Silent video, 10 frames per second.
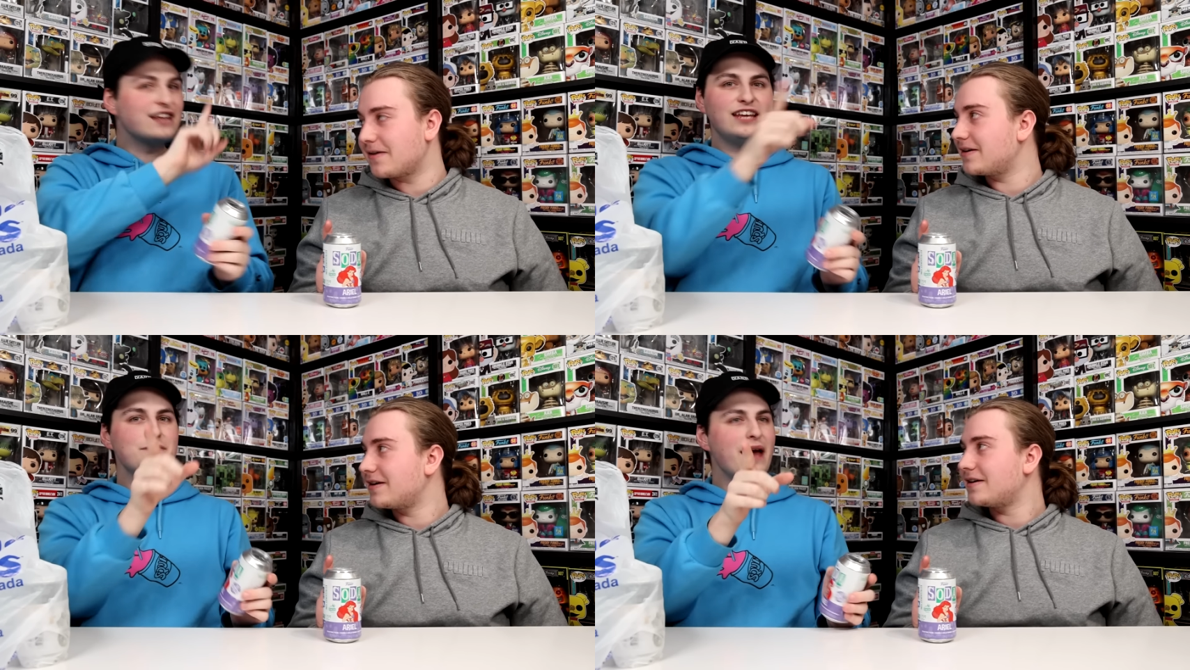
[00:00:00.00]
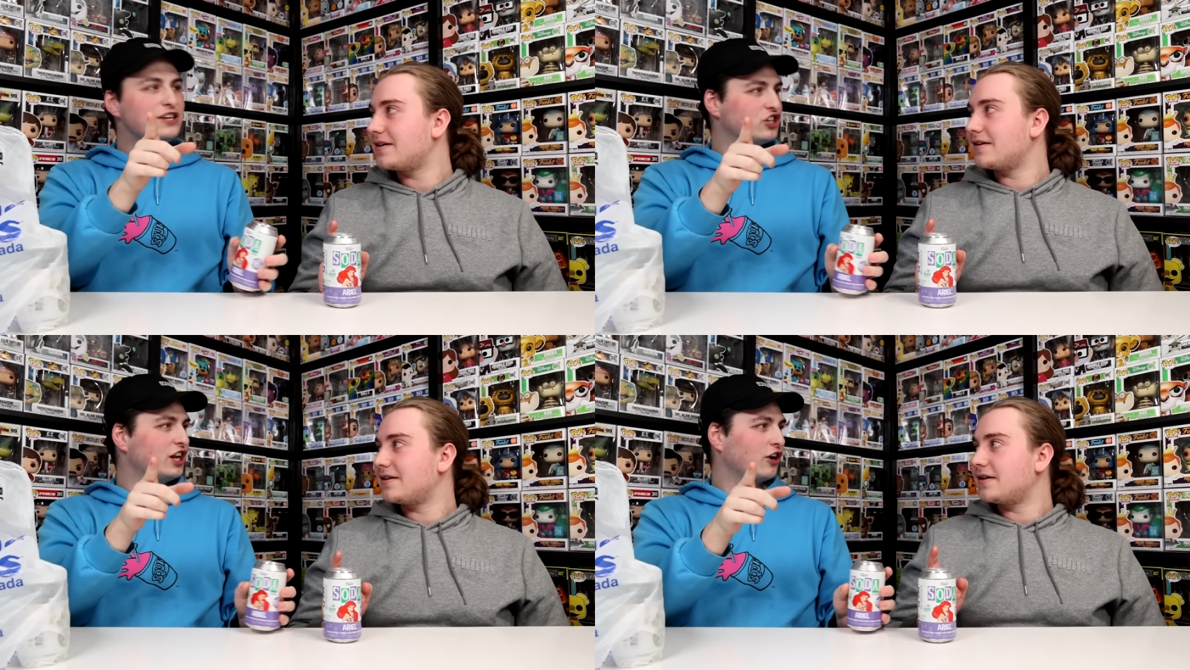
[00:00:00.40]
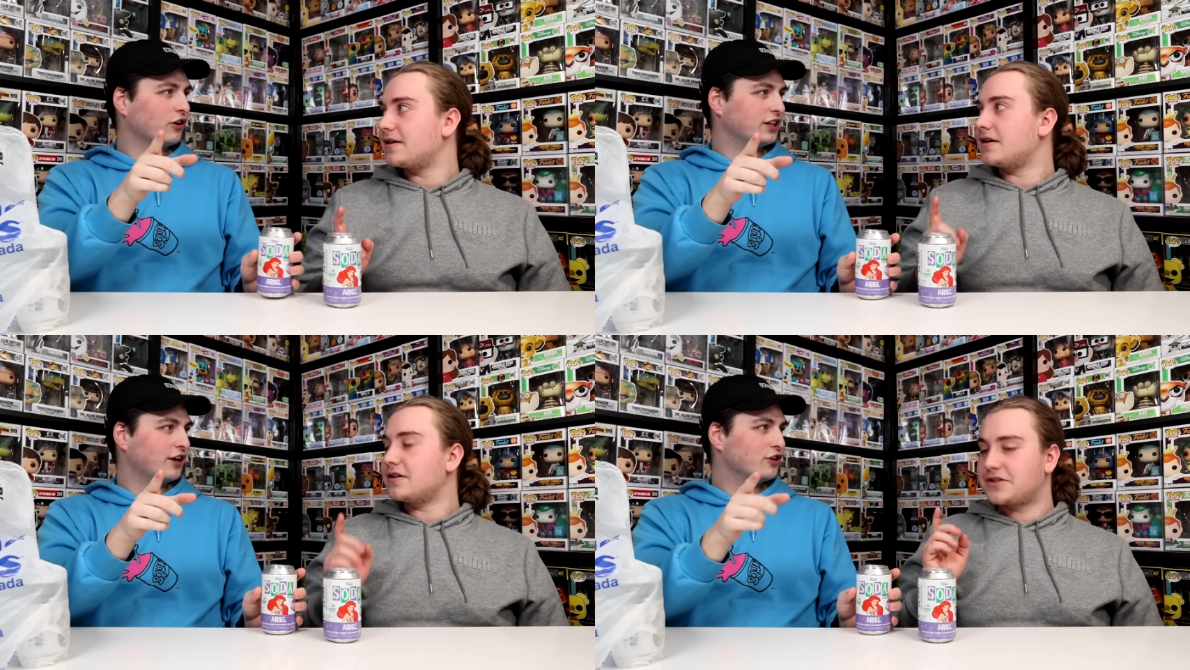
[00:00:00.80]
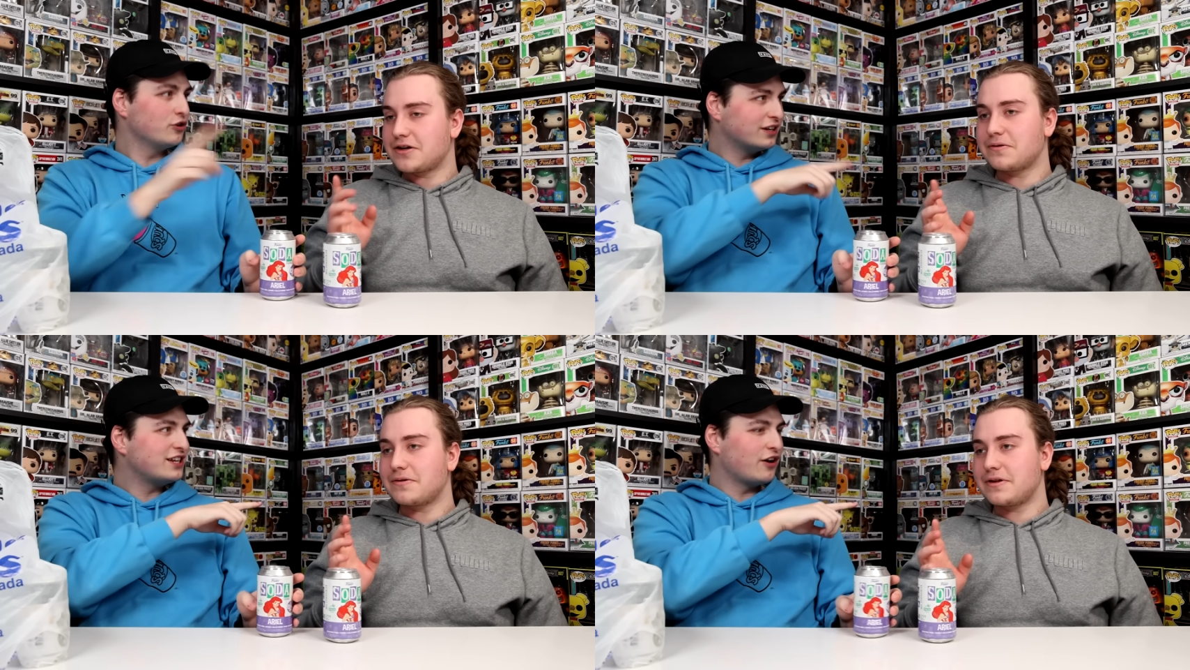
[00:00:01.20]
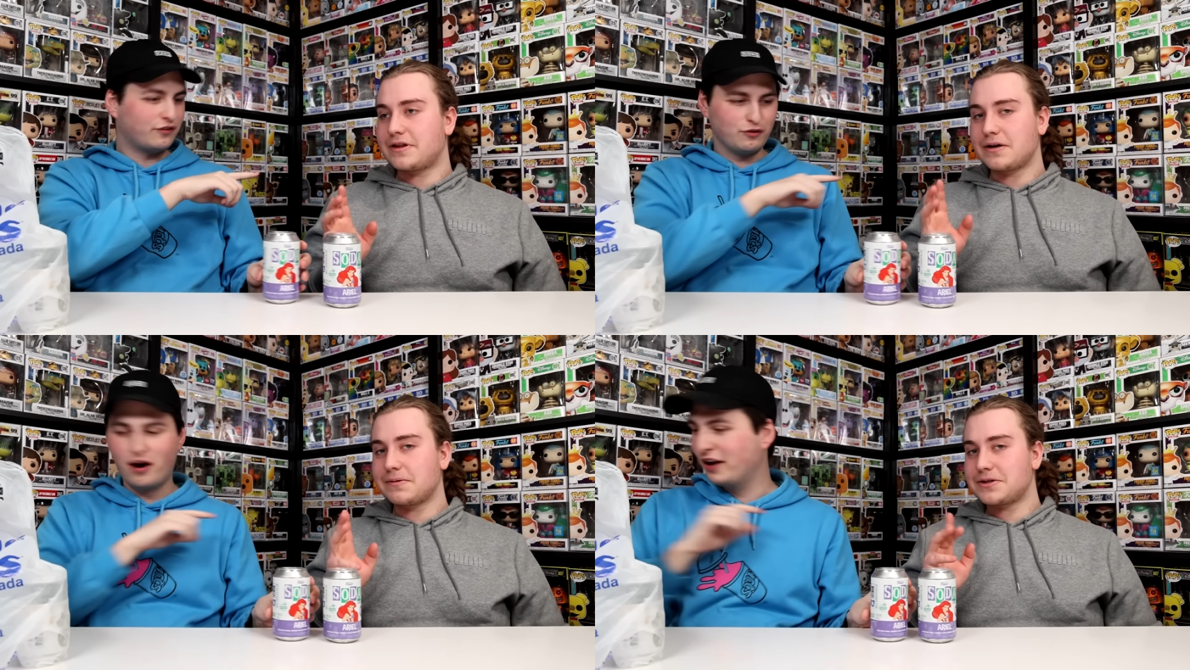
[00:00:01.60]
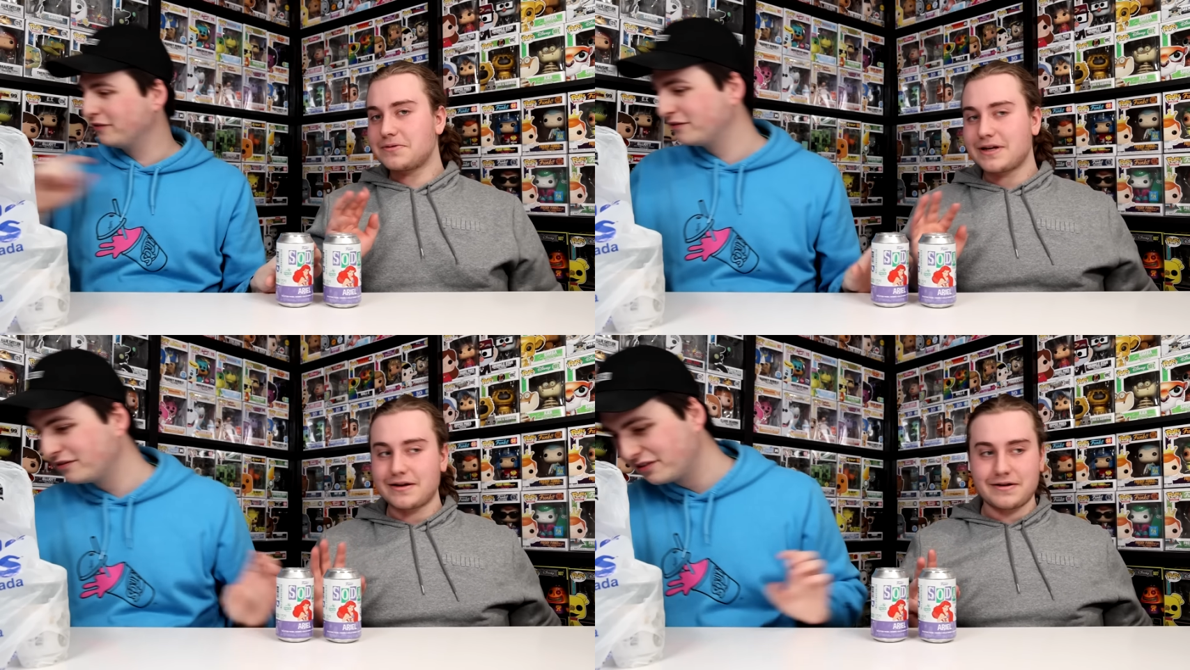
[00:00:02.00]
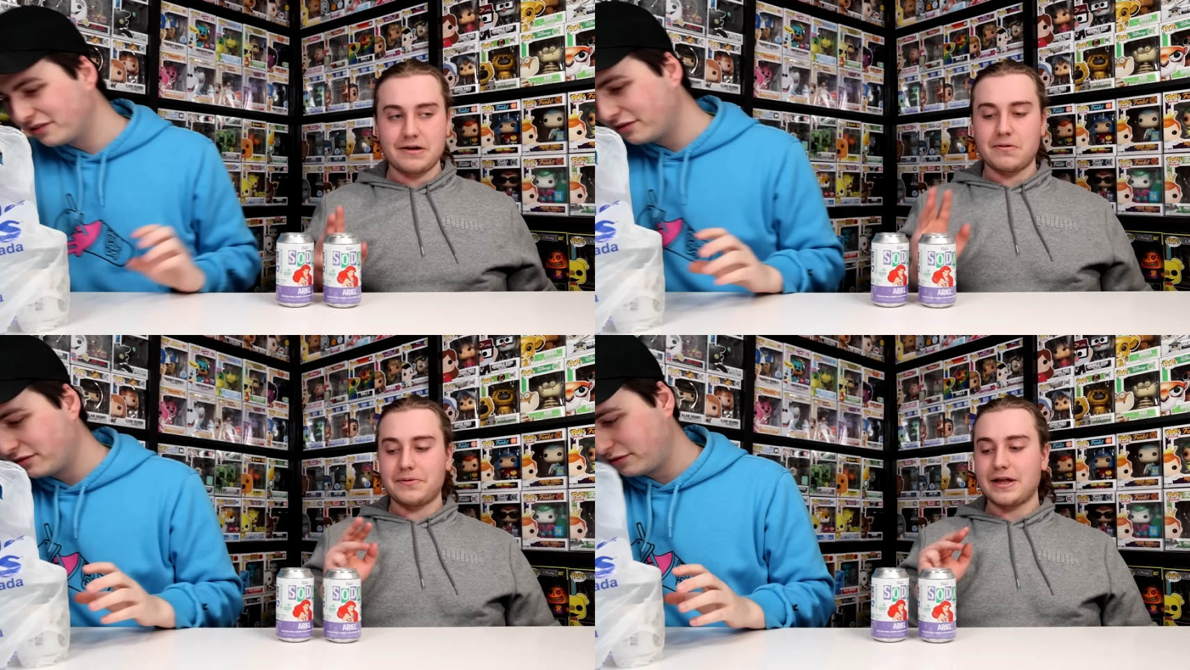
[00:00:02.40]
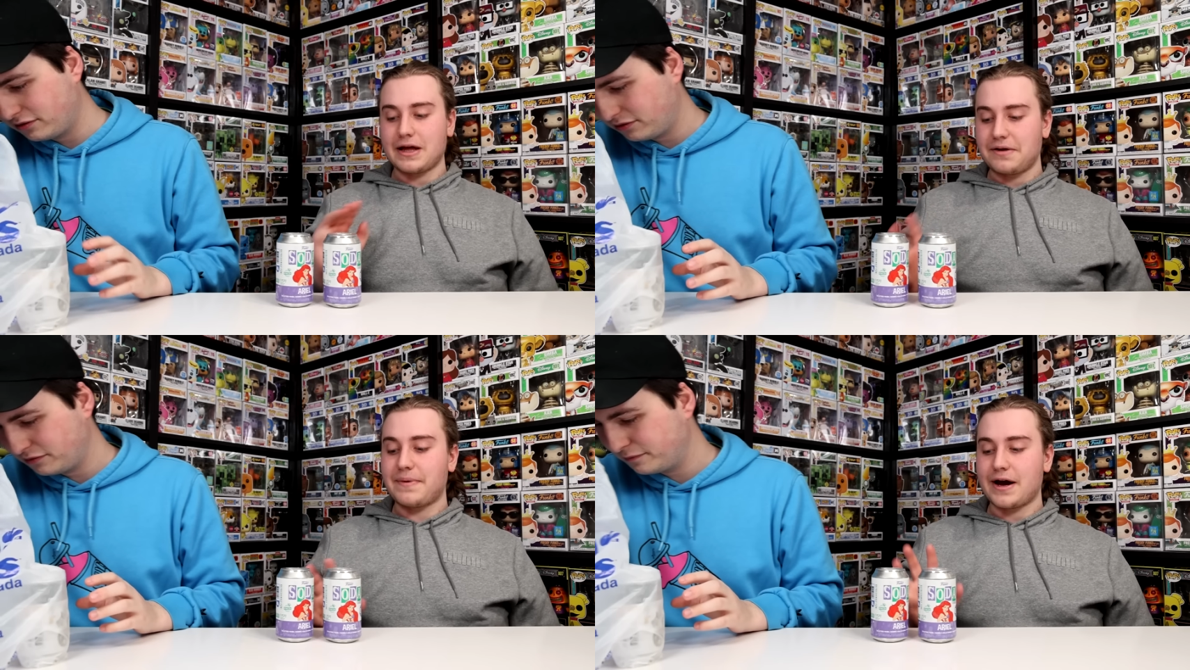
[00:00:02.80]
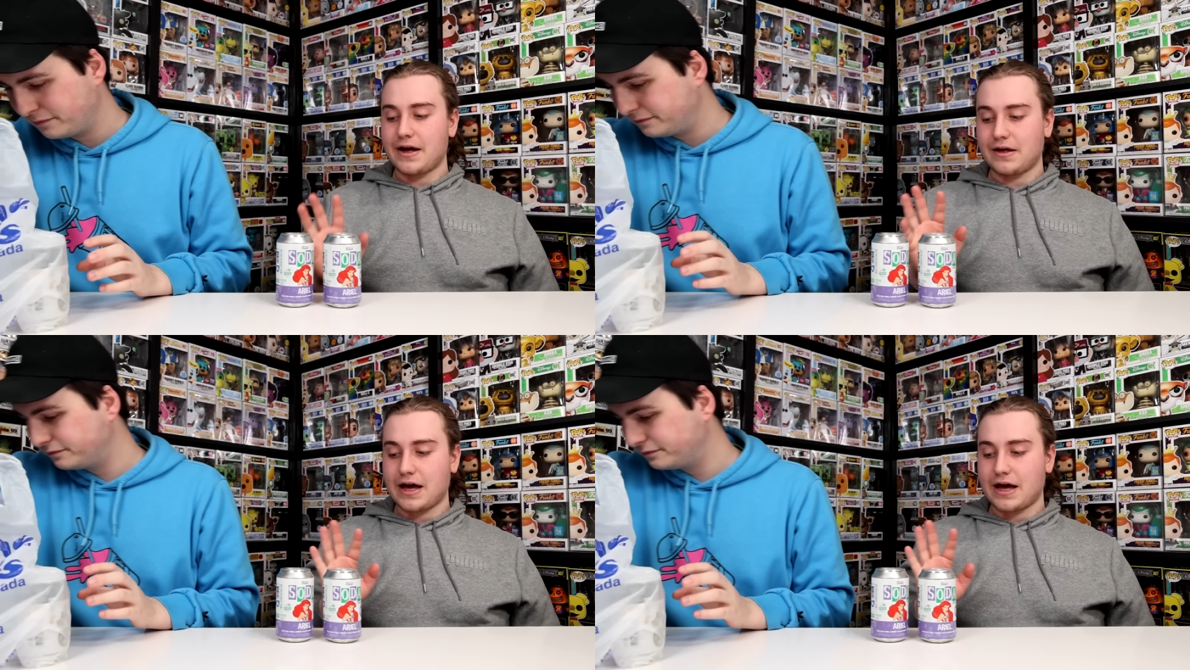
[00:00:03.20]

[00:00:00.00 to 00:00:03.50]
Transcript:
Speaker 1: I, I did mention it earlier. So you can tell it if there you There was only, you're only allowed to buy,